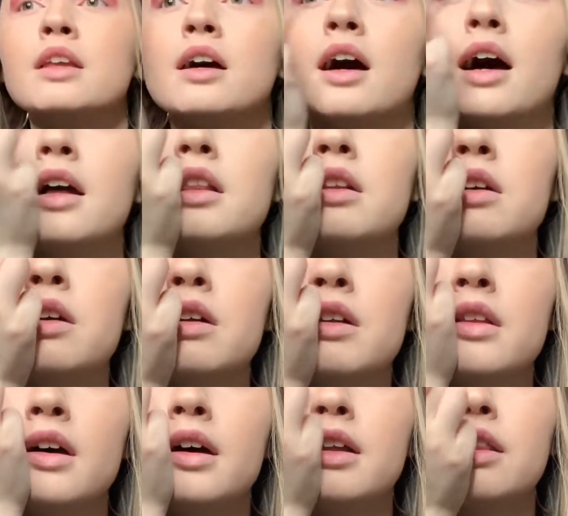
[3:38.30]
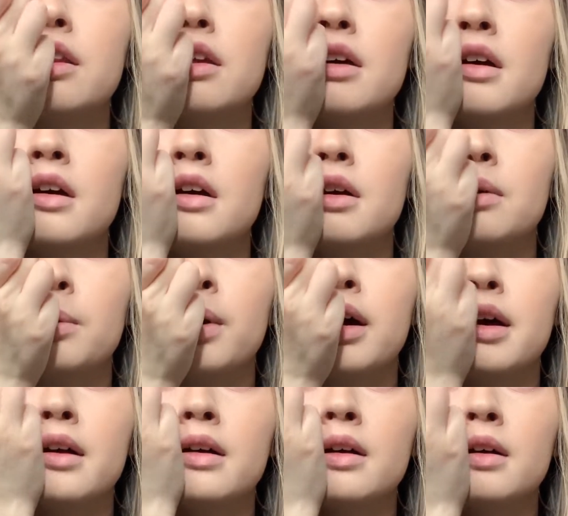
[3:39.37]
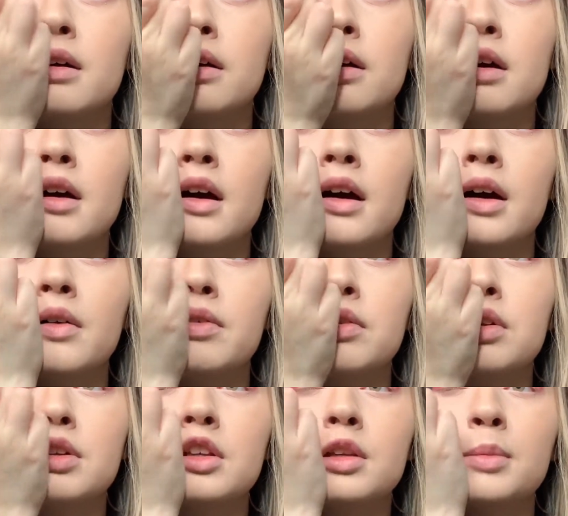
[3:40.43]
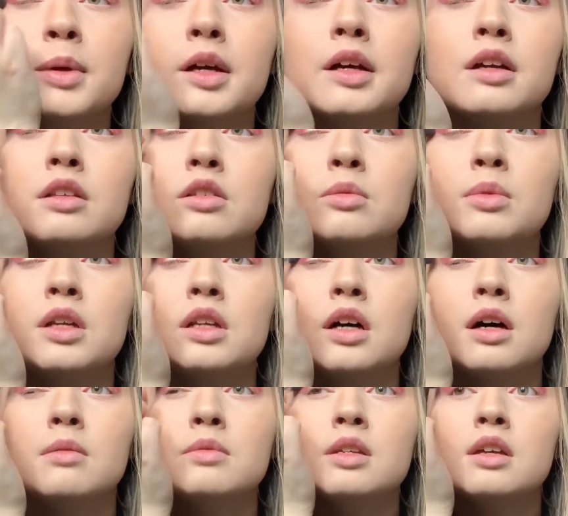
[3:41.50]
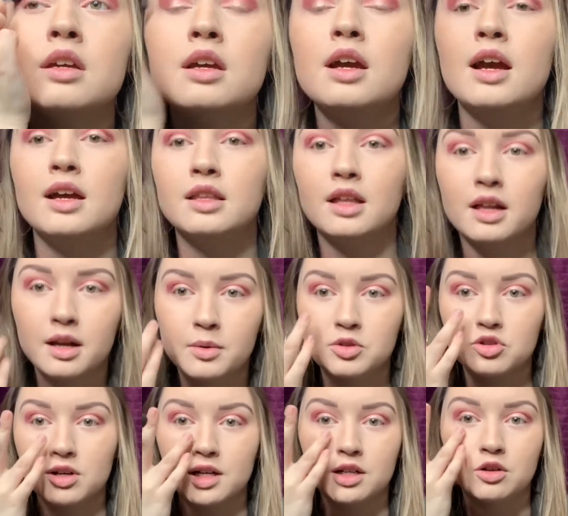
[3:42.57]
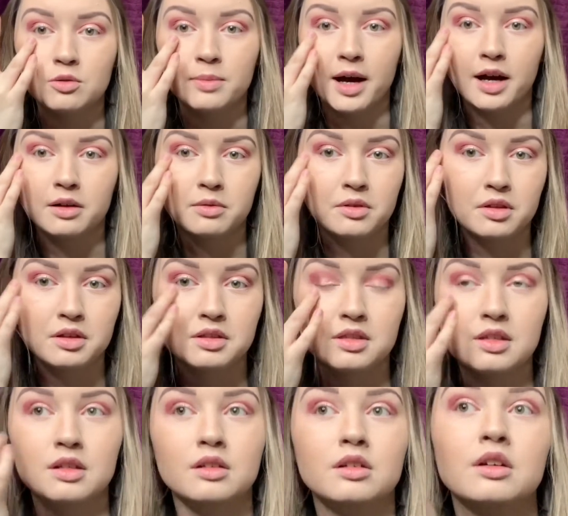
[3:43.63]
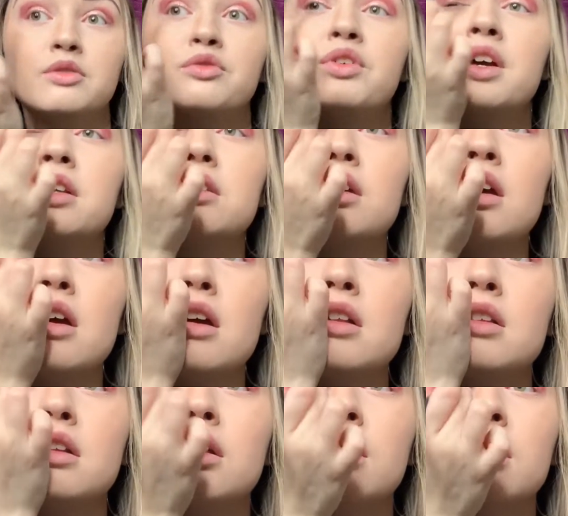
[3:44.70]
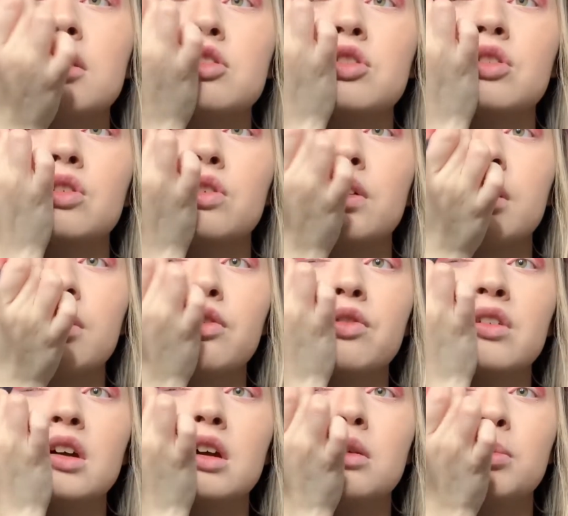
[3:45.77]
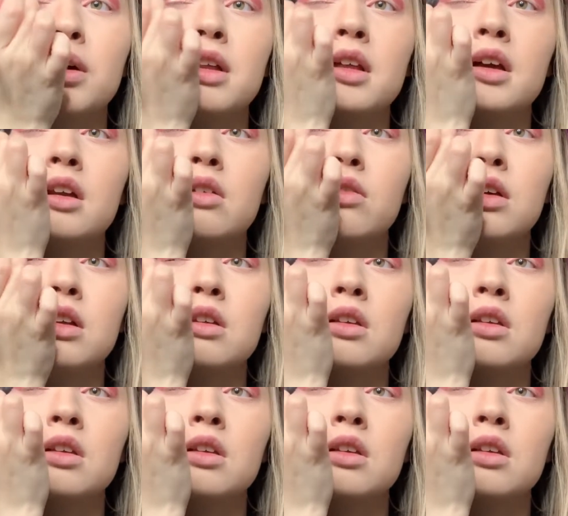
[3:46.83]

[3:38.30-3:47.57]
I learned that the hard way after smearing it so many times, and then I would try to go back with concealer and fix it, and then I just look like a freak by the end of it.